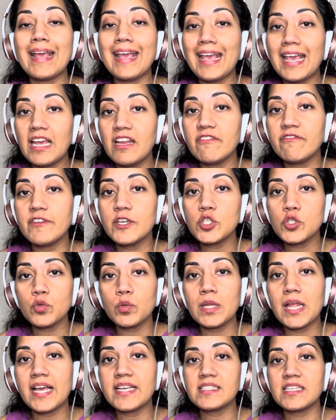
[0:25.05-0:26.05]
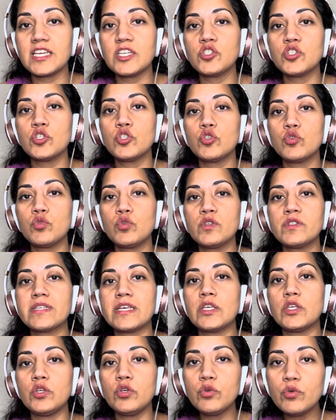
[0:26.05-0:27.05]
8 visualization tools
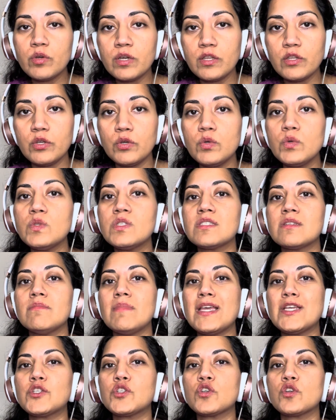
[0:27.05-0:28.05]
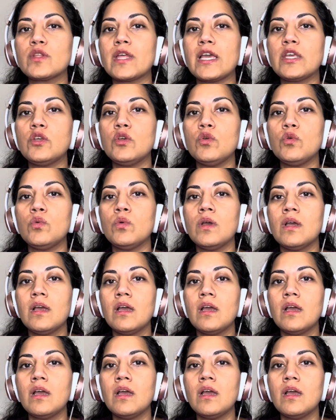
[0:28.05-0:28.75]
that you can use to make sure that you